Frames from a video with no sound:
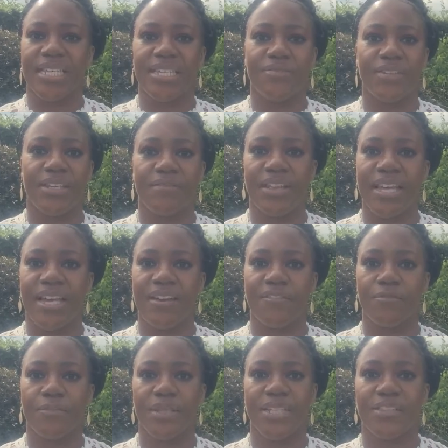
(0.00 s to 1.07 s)
Even if they
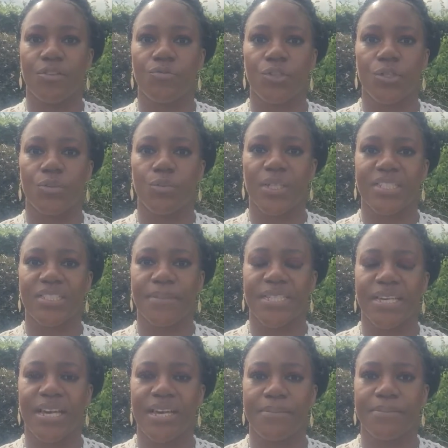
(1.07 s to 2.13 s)
haven't been in the room when it's
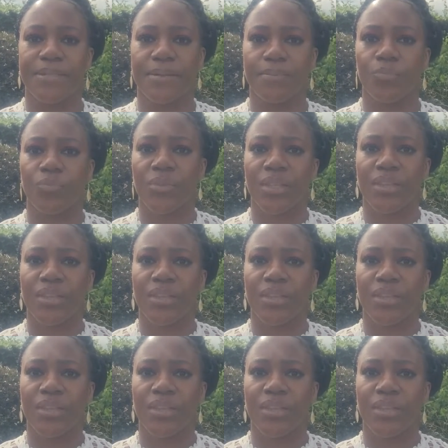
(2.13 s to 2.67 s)
been happening,